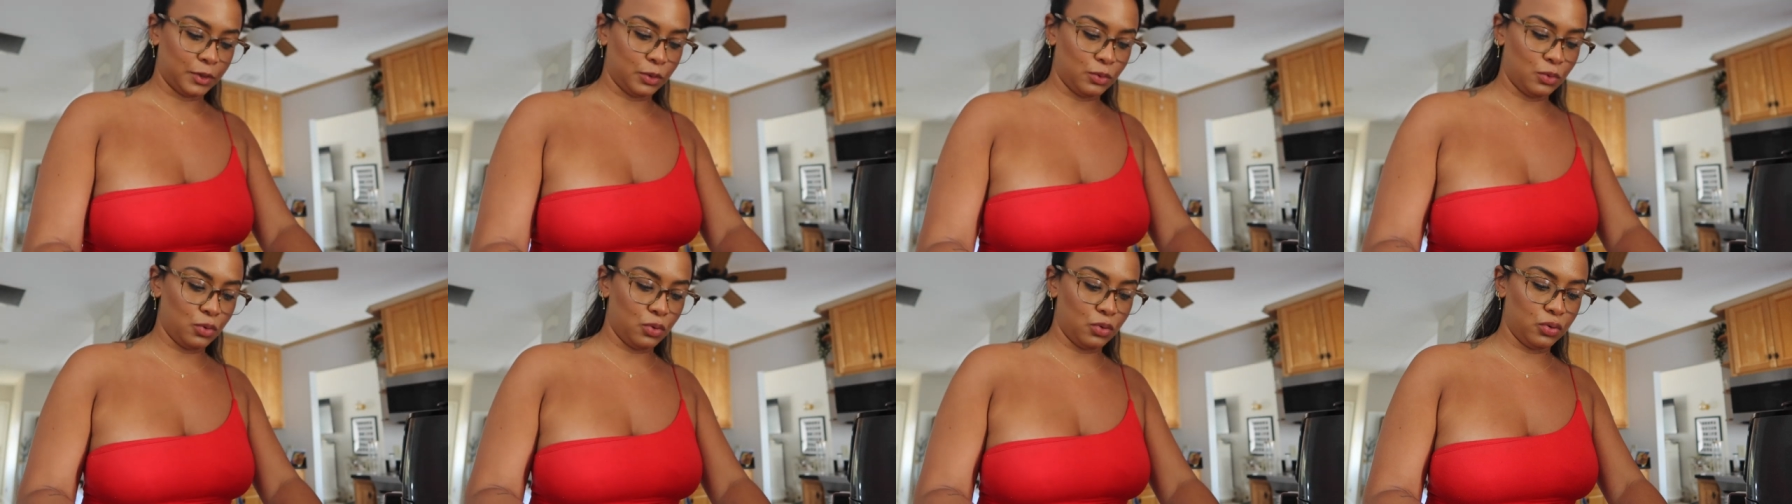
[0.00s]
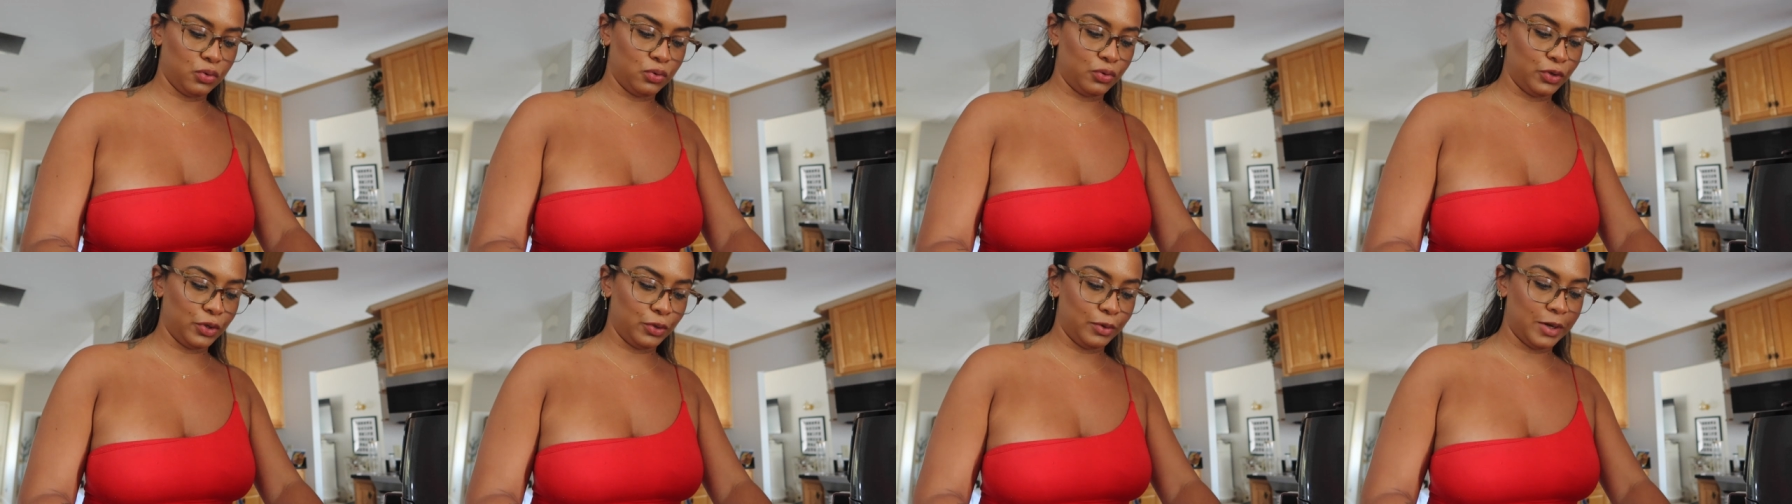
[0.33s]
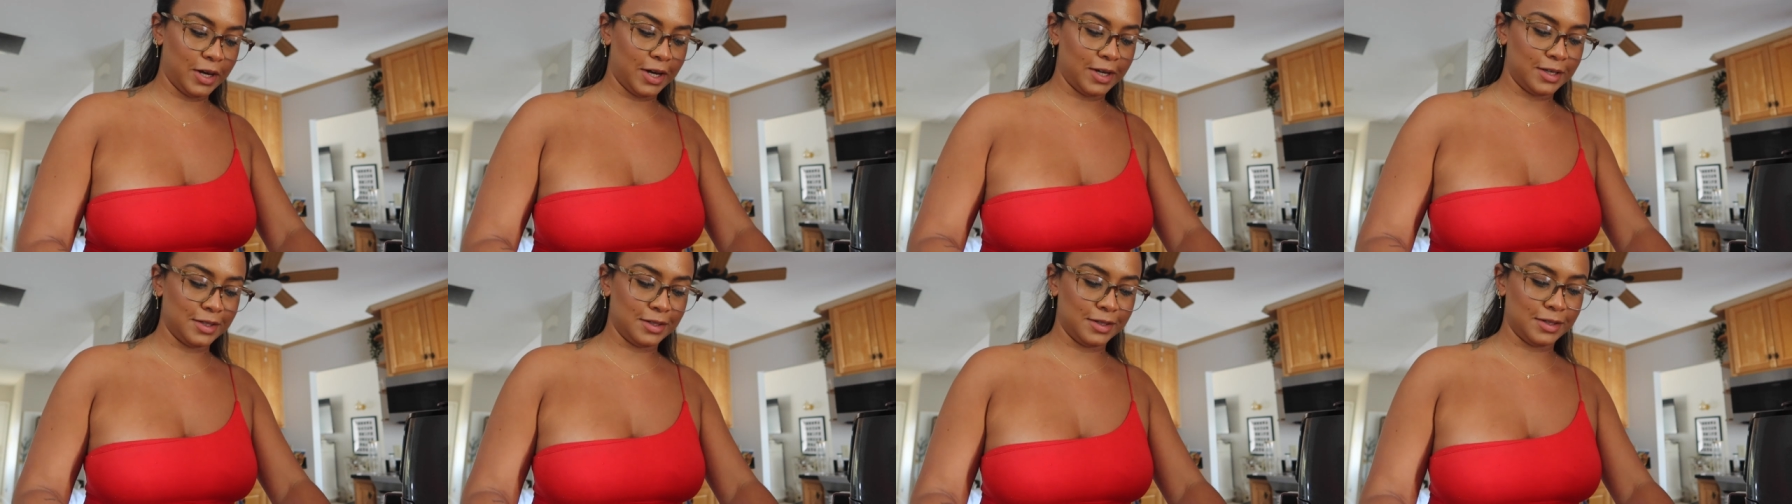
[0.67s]
Ooh, you
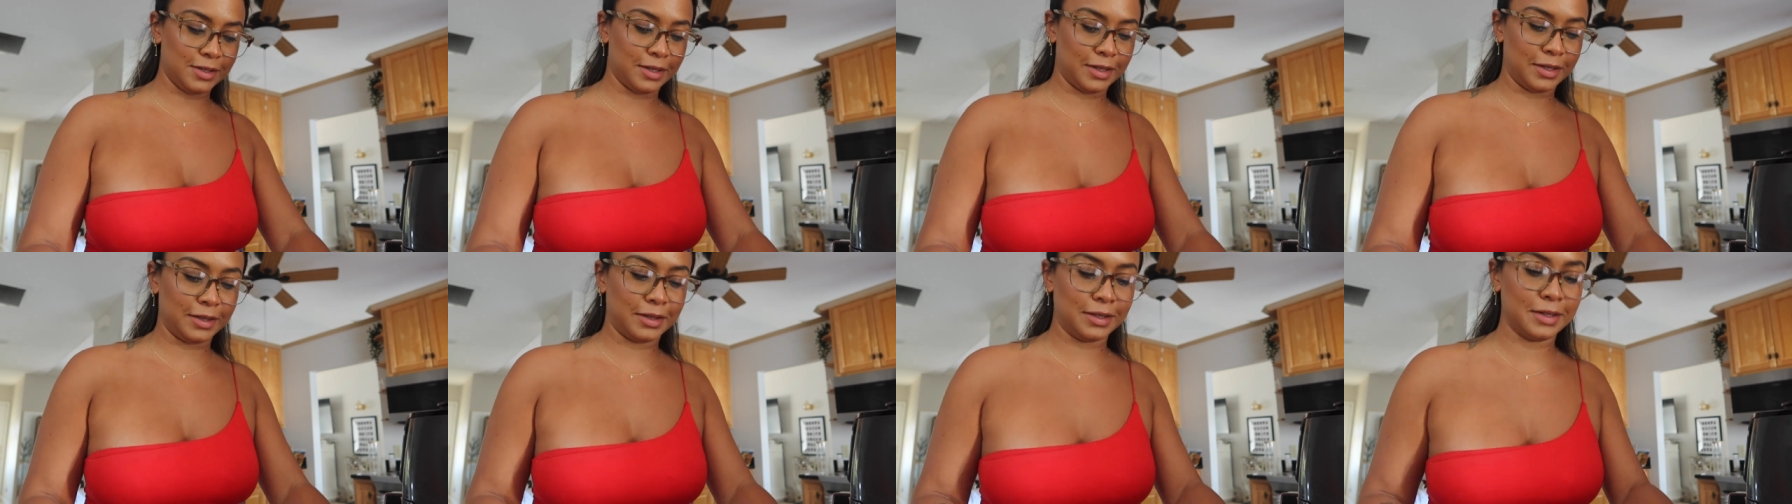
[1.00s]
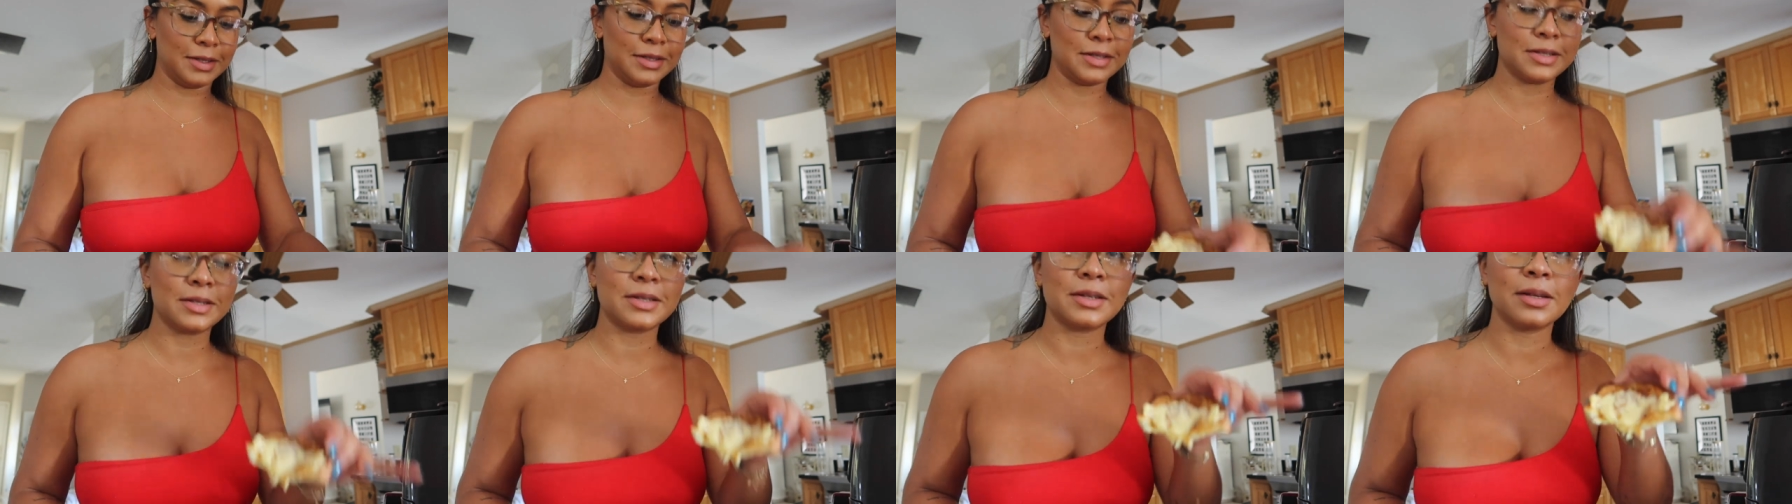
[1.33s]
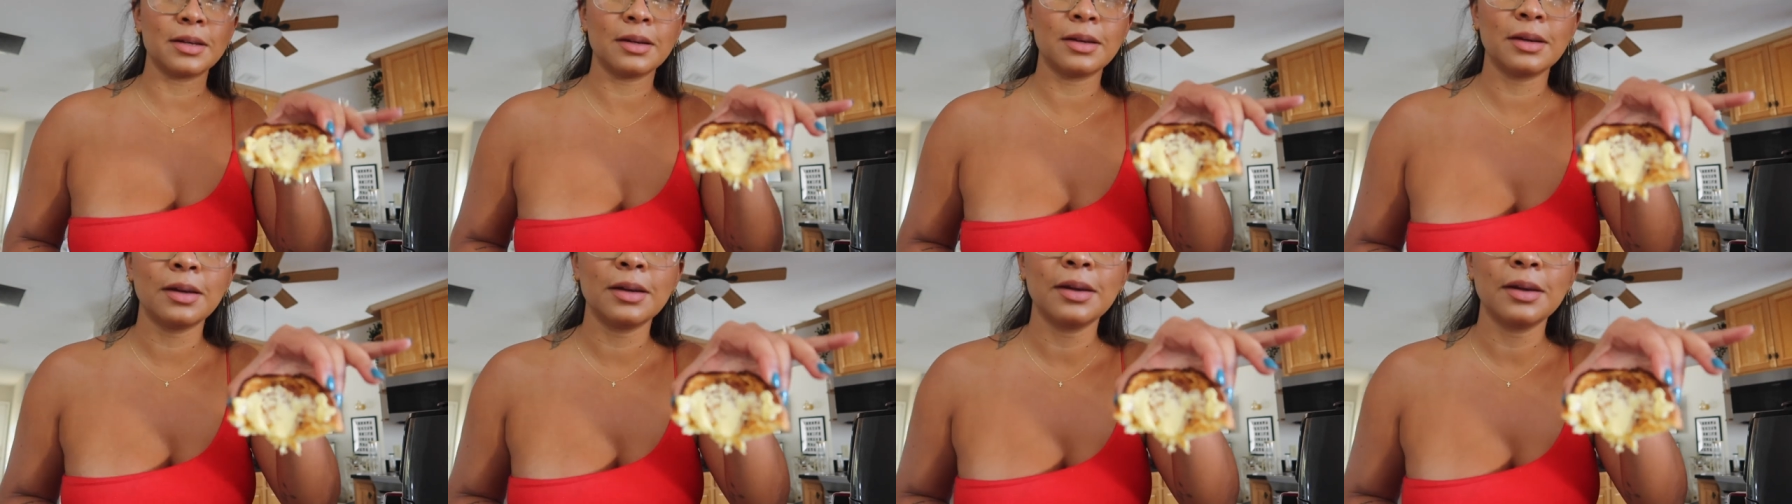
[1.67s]
guys, look at this.